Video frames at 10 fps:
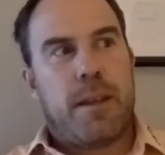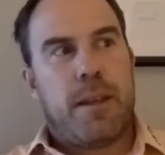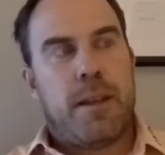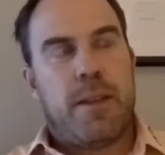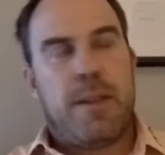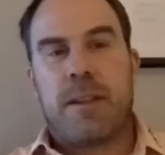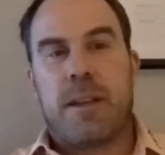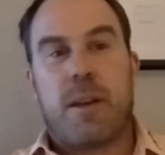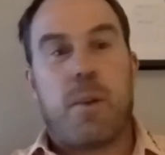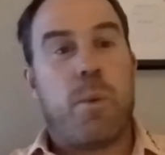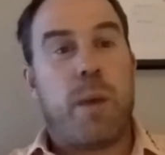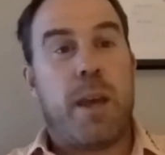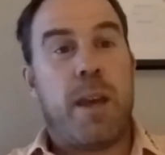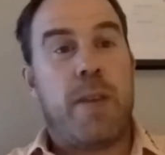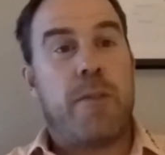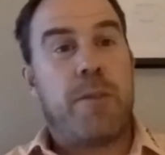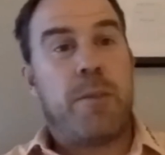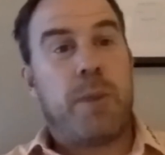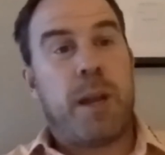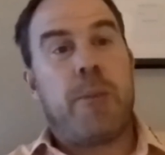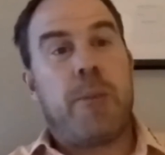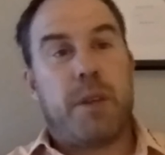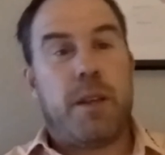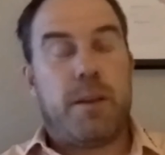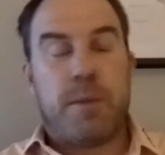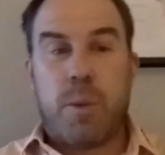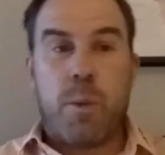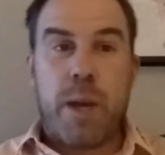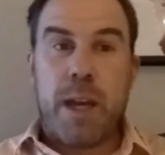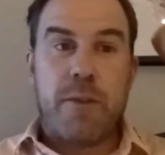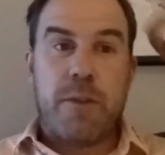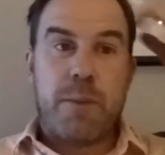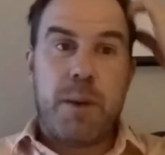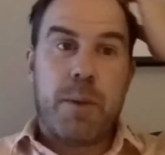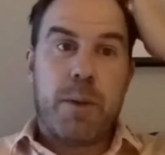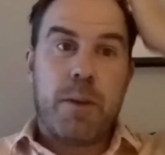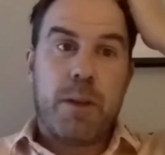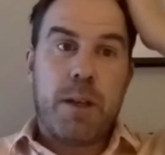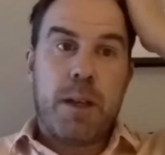it's just like a wave of when I played, it was a wave of people,